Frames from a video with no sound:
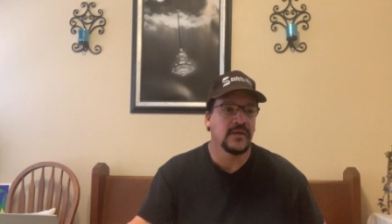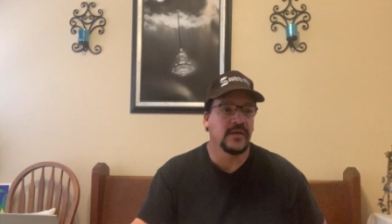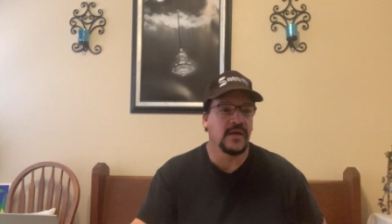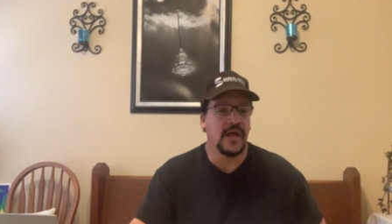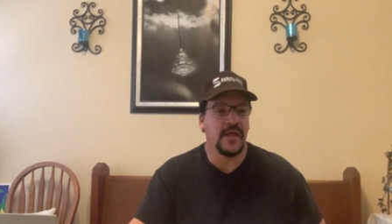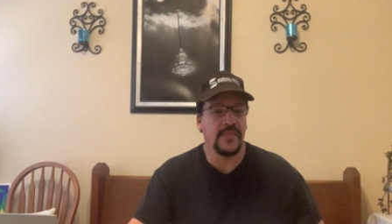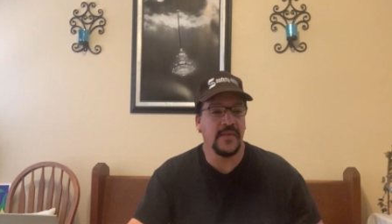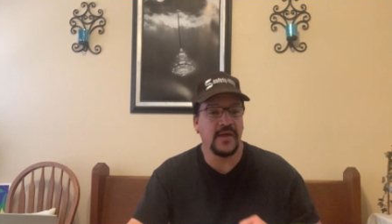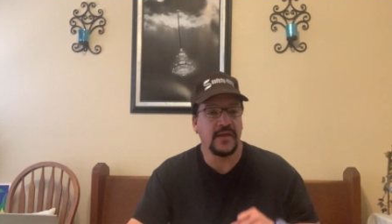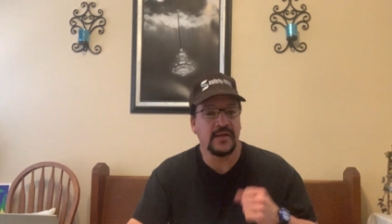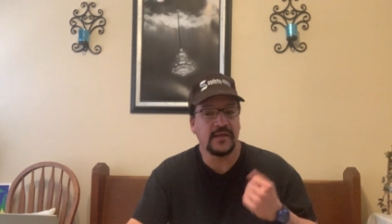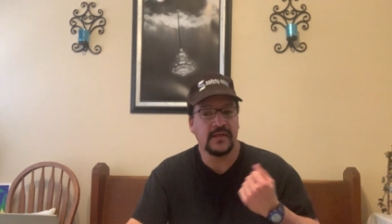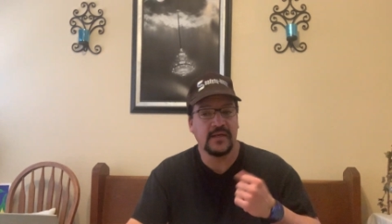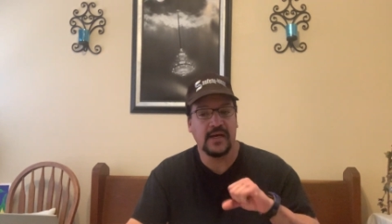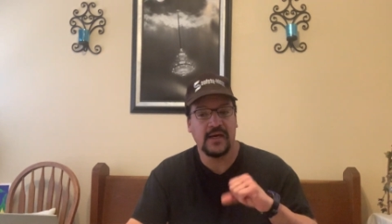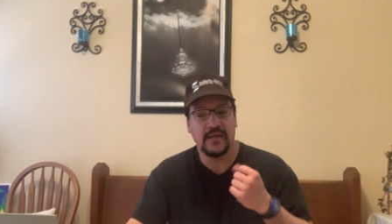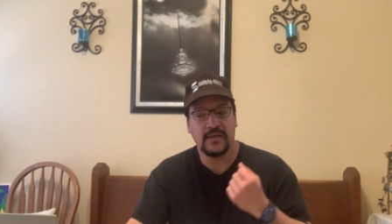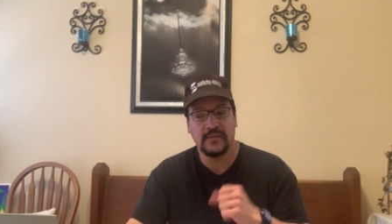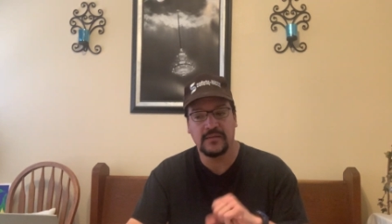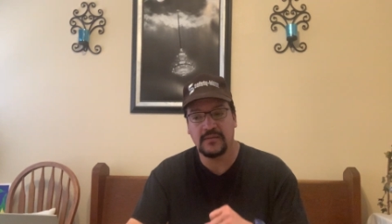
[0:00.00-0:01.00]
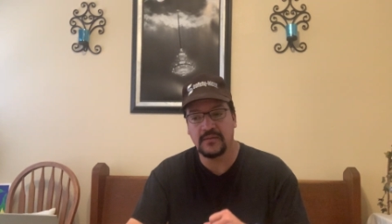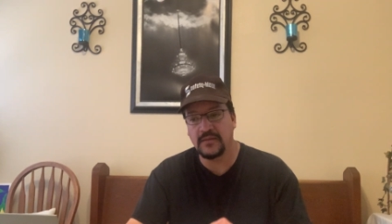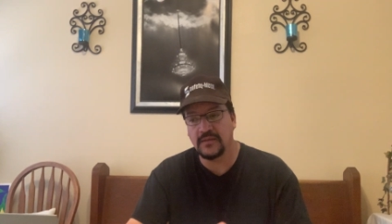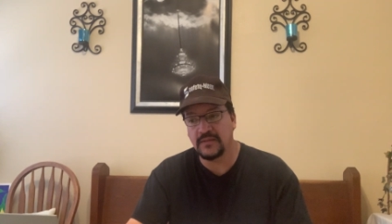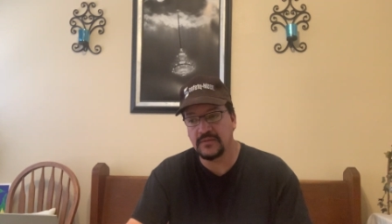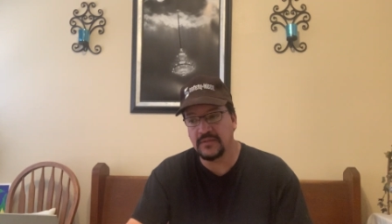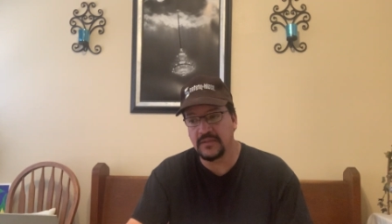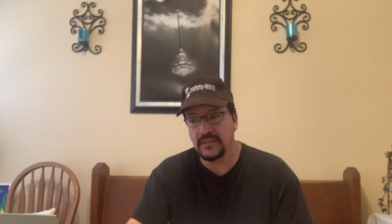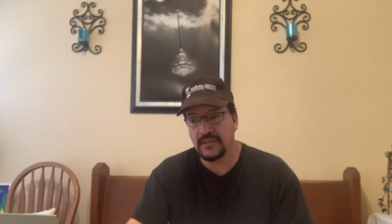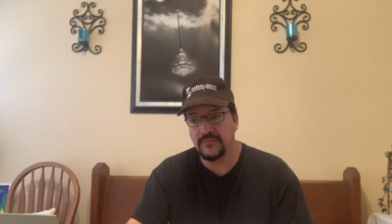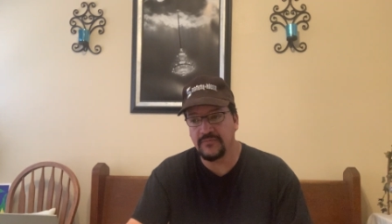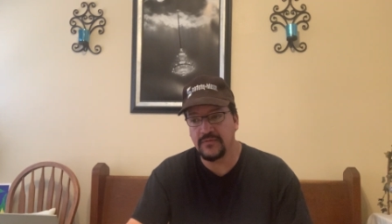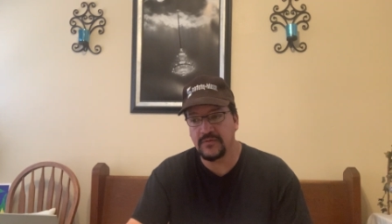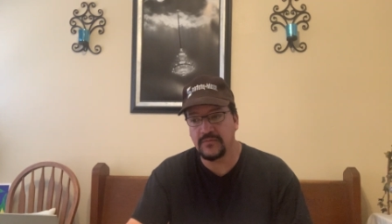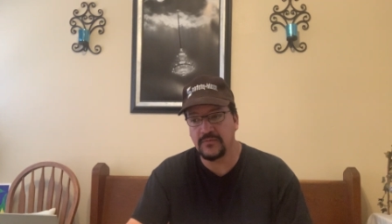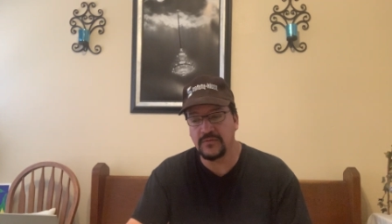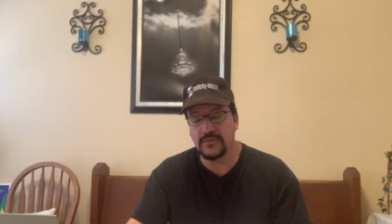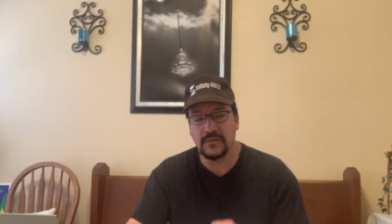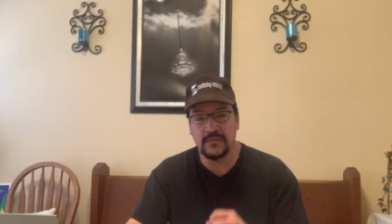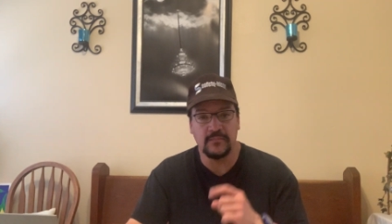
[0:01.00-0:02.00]
and then it got
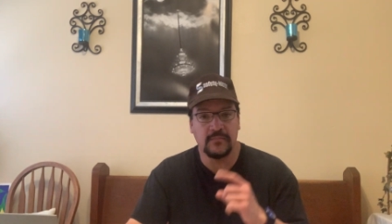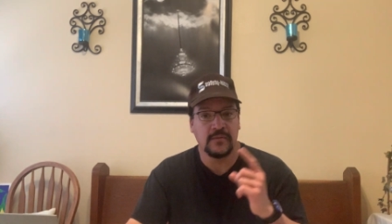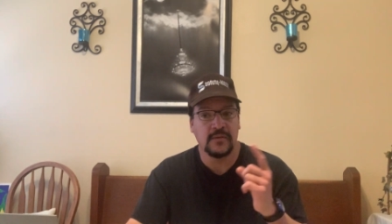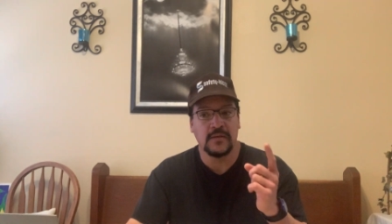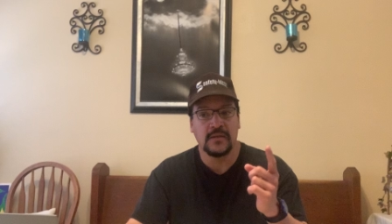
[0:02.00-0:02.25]
delivered to the